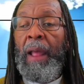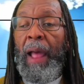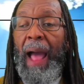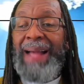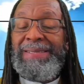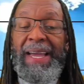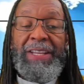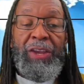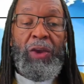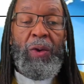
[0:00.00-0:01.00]
I say
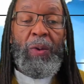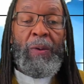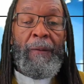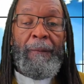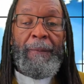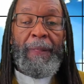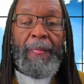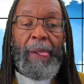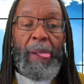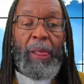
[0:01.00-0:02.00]
to you,
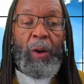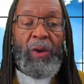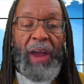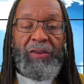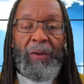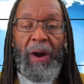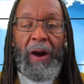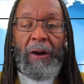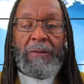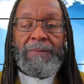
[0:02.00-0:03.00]
O
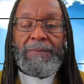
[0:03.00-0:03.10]
Yashar'al,